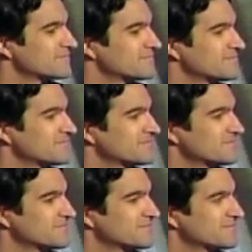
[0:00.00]

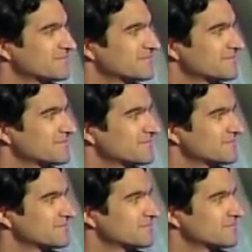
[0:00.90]

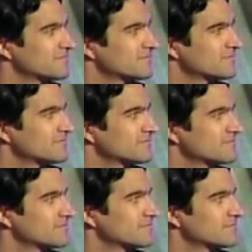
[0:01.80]

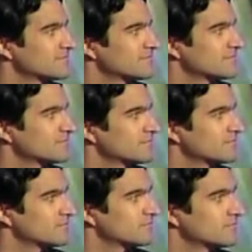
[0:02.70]

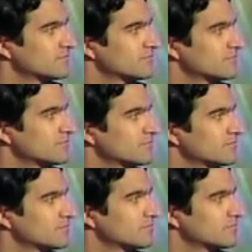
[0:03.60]

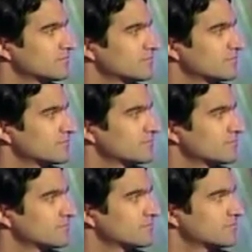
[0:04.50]

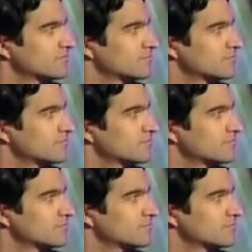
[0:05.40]
[no speech]